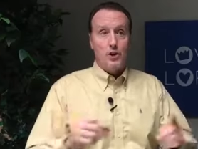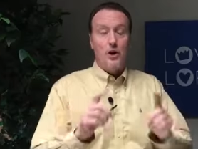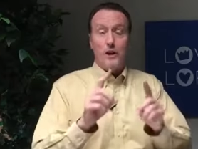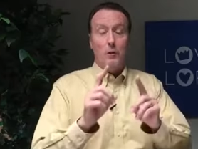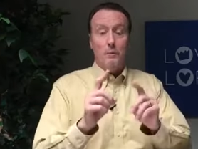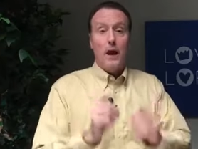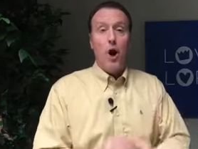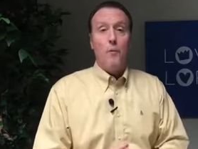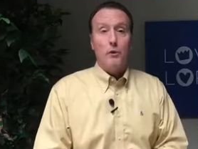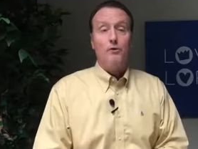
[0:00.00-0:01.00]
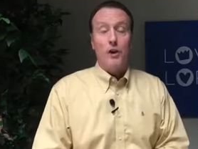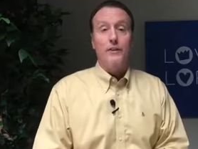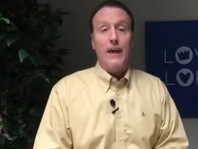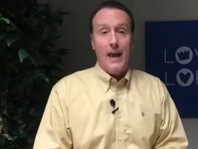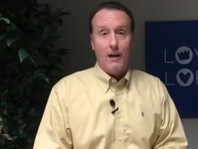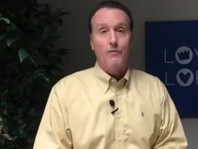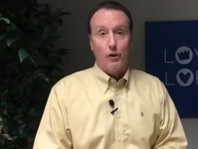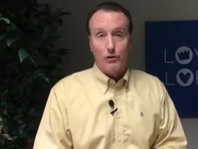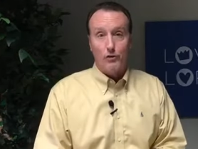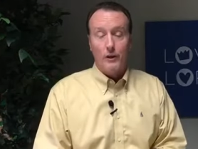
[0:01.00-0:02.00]
share it. It'll be almost on the
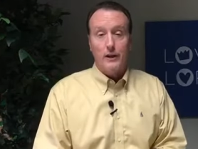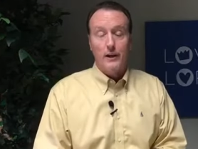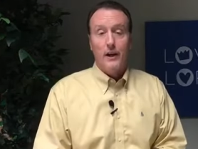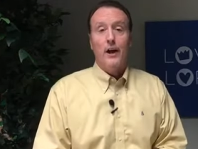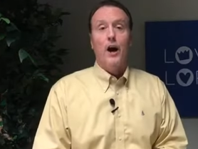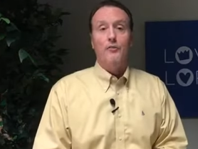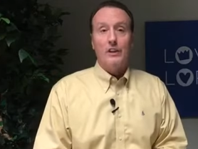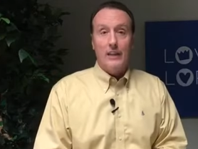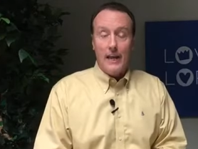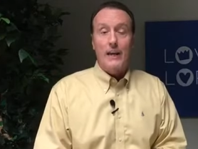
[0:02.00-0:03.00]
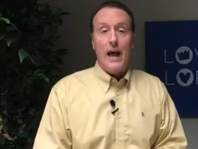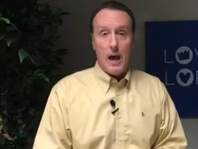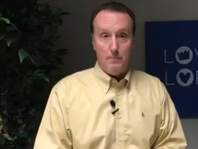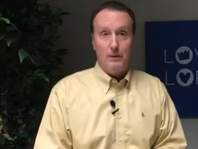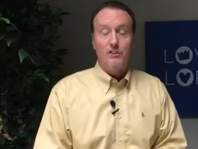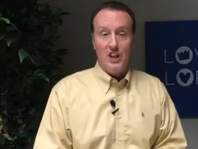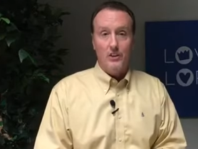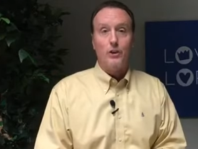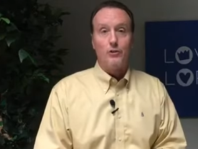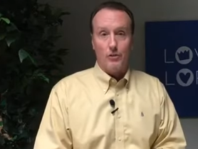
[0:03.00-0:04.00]
anniversary of the day it happened ten
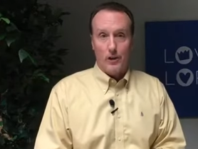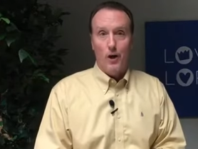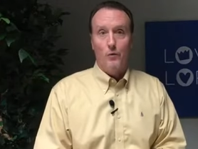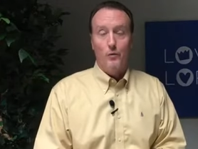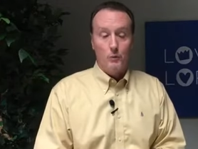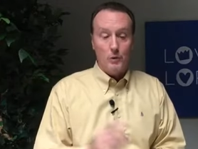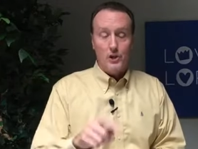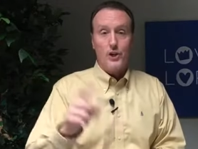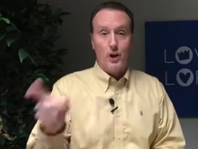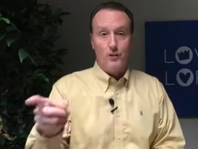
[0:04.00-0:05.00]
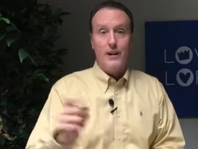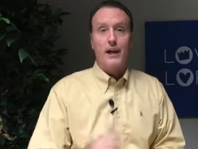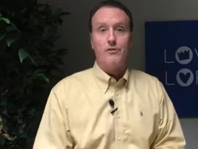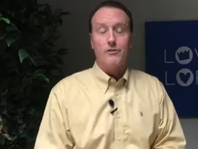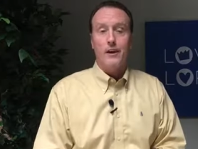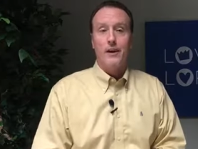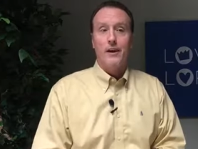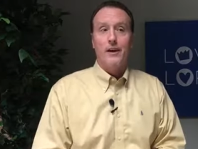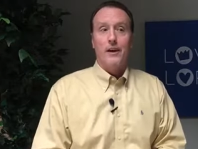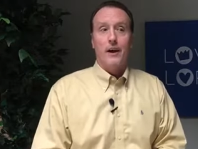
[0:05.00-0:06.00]
years ago when we share next,
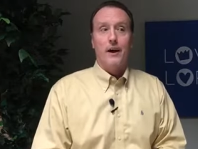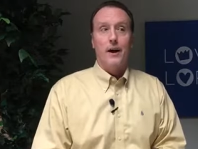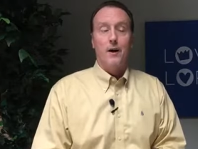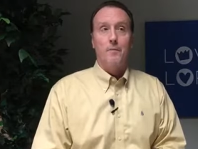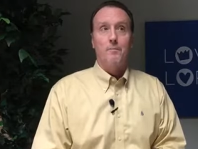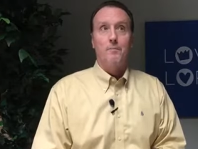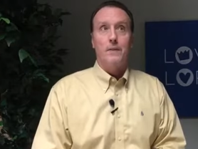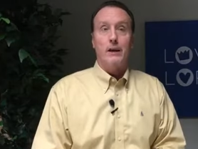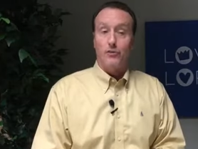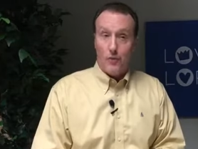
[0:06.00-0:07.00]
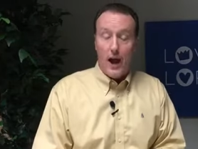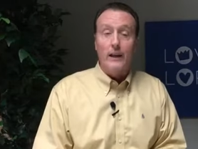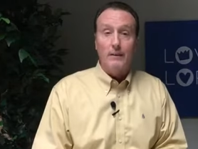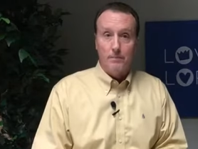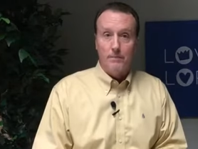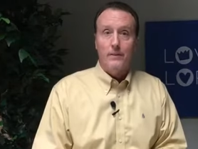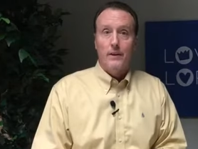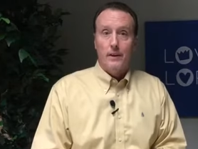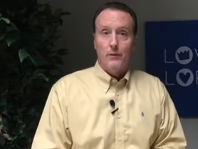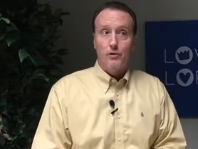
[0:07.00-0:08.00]
um, next Friday,
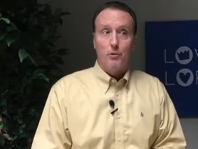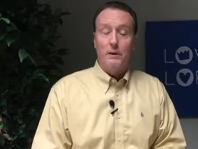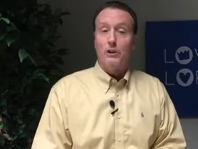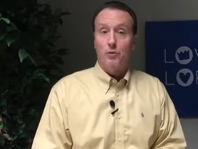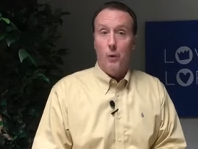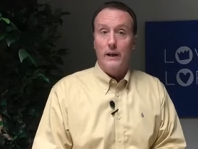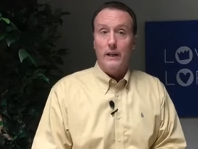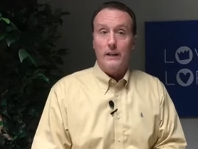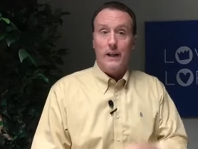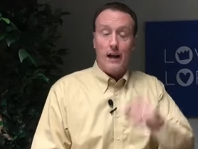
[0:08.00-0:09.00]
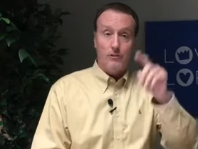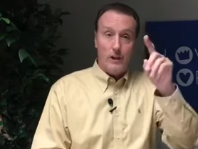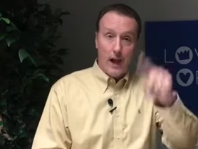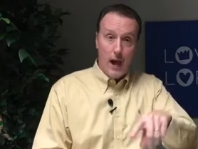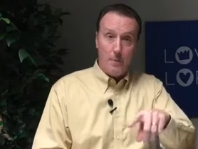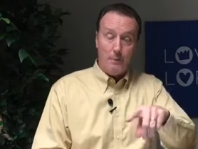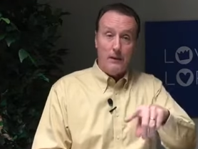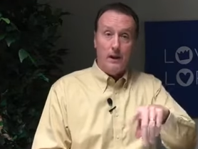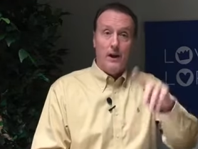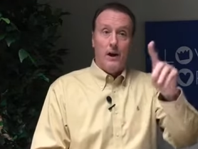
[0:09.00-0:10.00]
which will be the twentieth. It actually
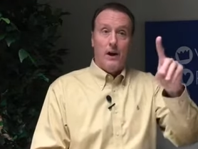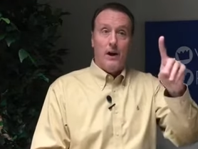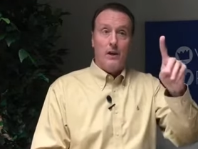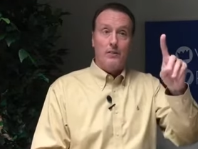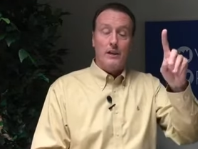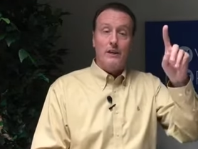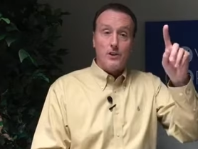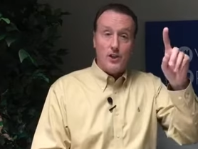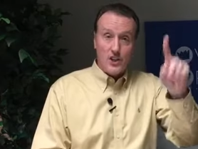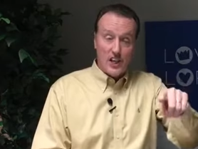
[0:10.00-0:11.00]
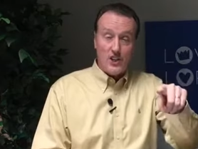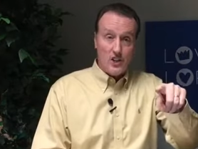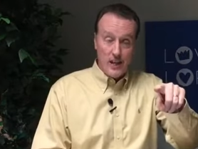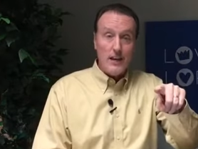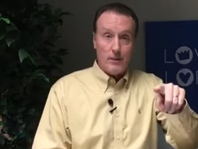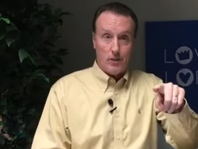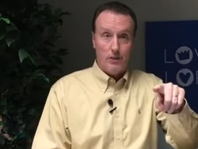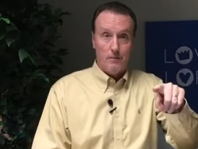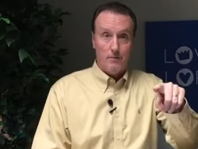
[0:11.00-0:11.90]
happened on the sixteenth